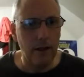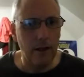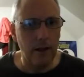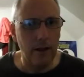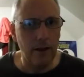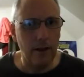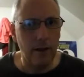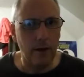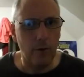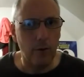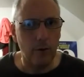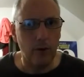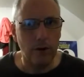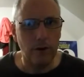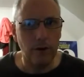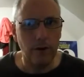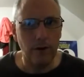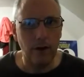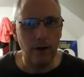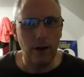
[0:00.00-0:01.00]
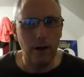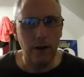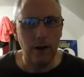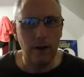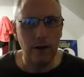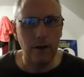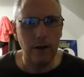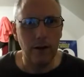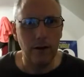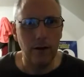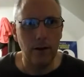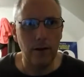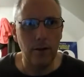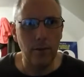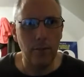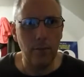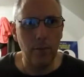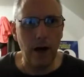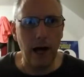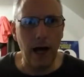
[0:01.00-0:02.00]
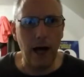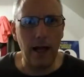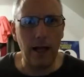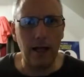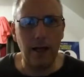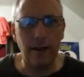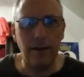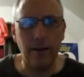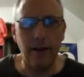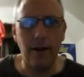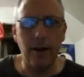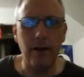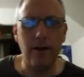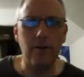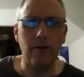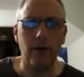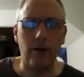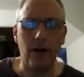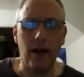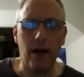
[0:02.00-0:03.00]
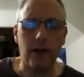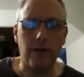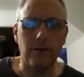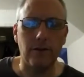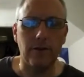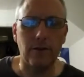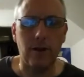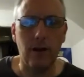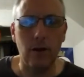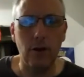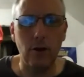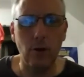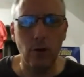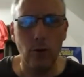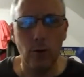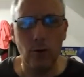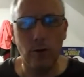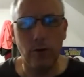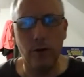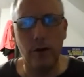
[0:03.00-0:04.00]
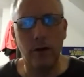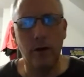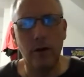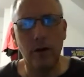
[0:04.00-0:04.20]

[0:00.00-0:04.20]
There was a pilot that never got sold